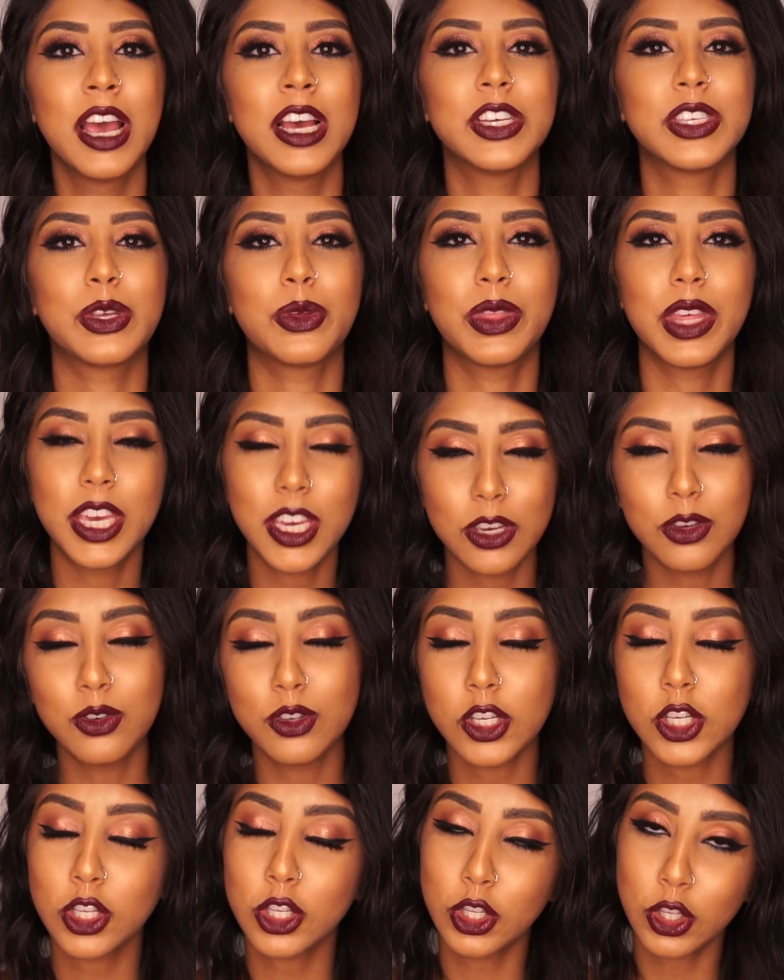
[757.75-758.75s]
So thank
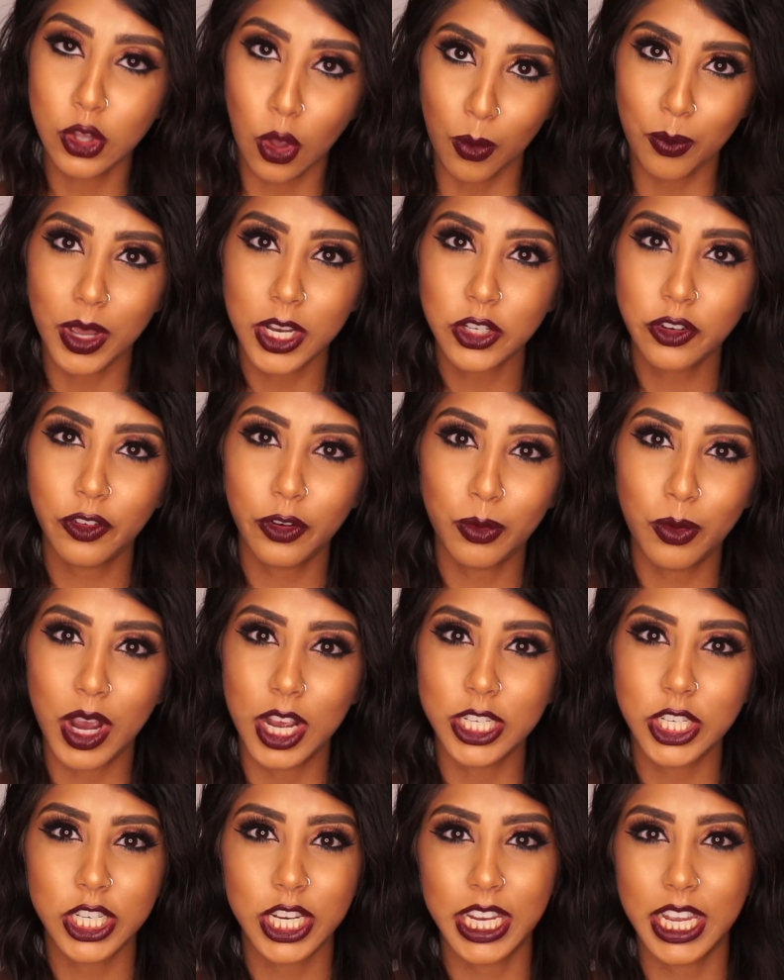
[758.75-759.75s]
you so much for
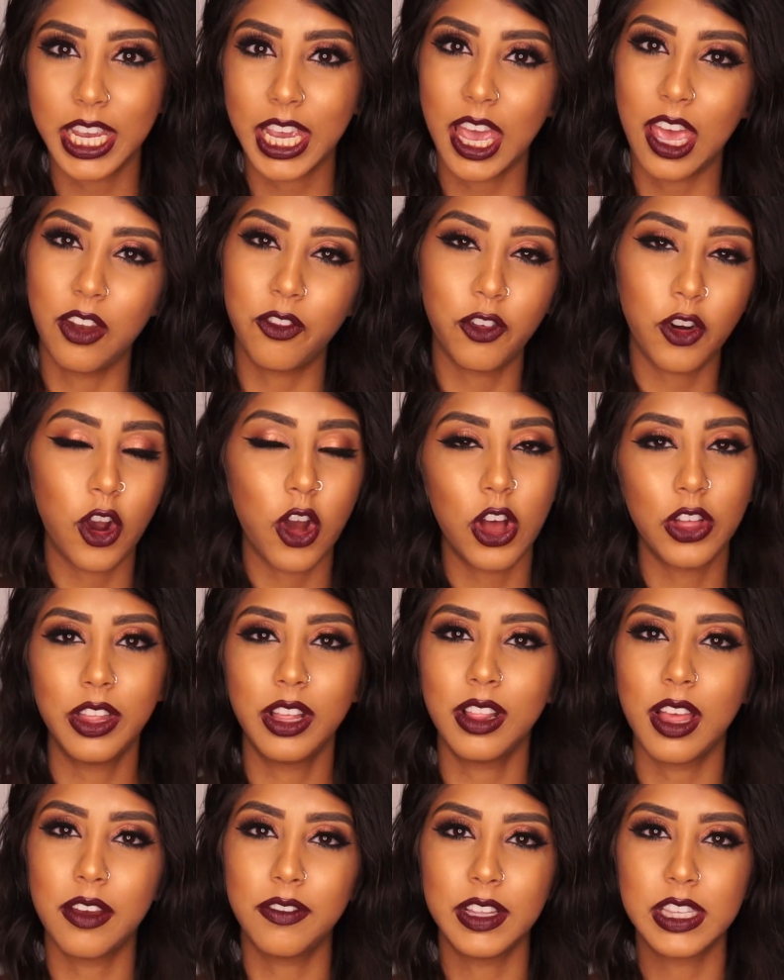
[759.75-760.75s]
watching and for all the
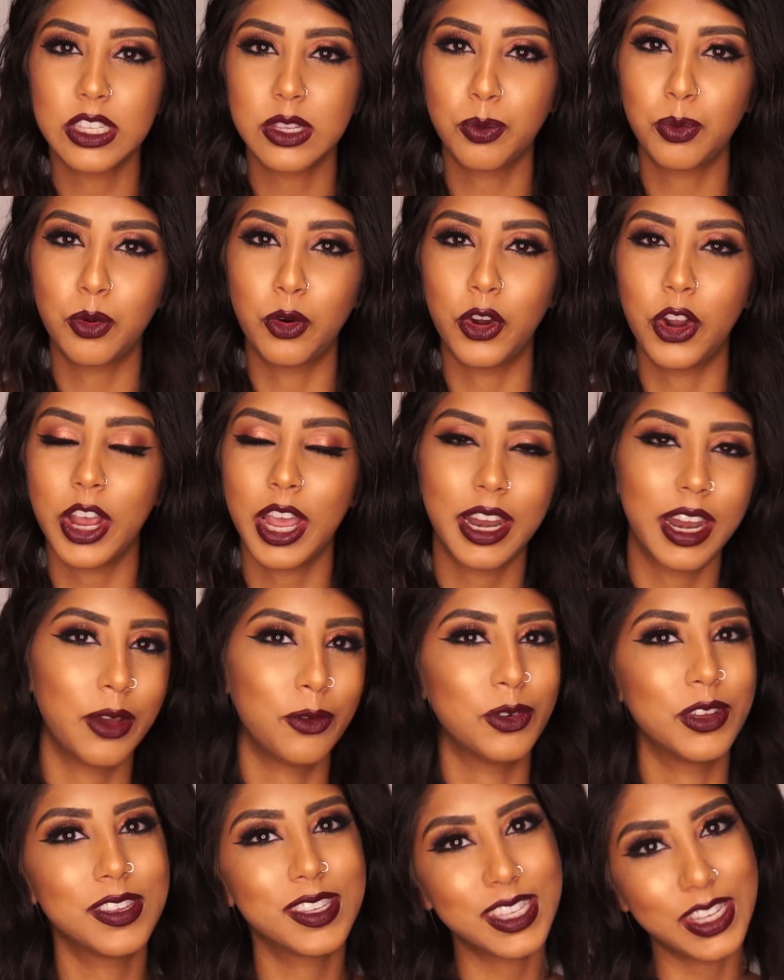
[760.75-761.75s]
love and support, and I
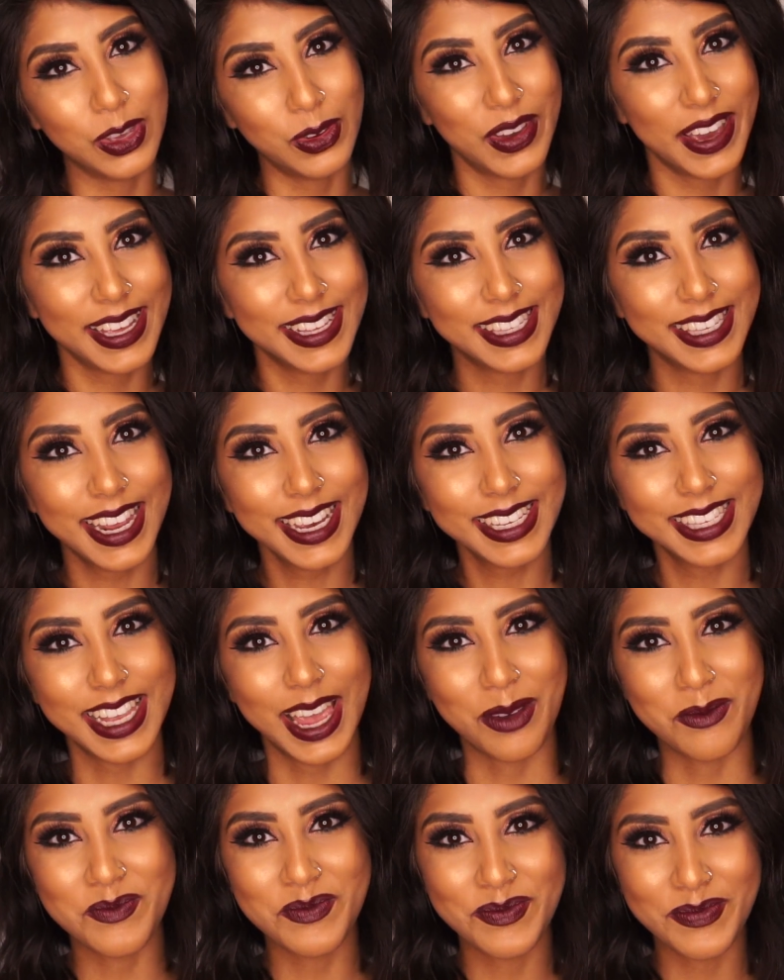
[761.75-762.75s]
will see you guys next
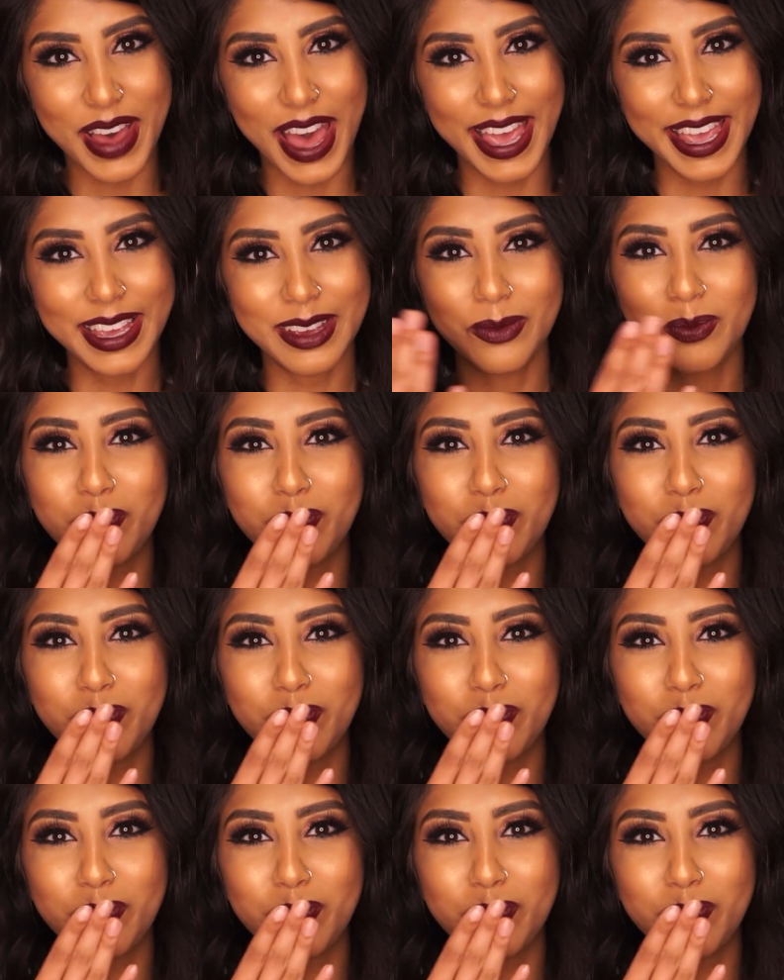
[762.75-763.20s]
time. Bye!